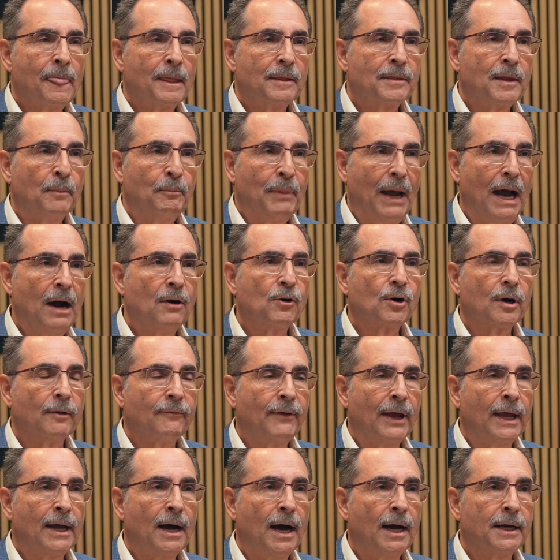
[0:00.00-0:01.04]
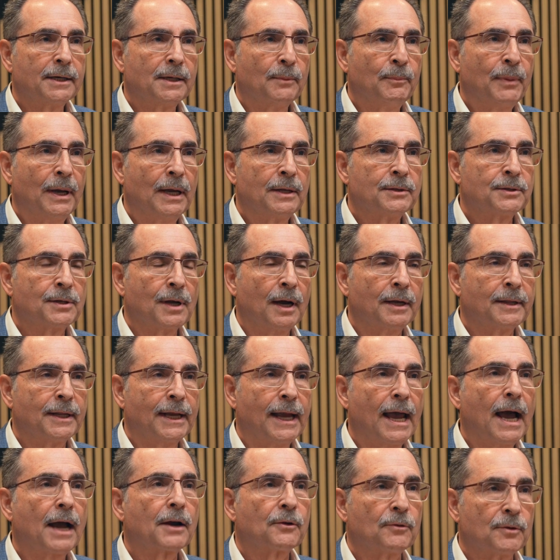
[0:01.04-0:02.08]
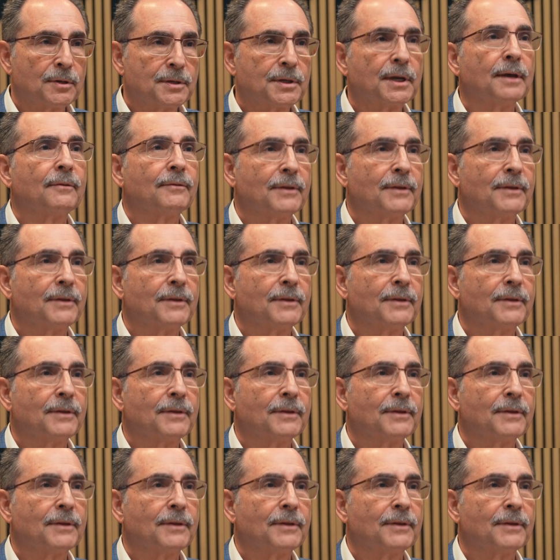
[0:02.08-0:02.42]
the power of AI depends on the accuracy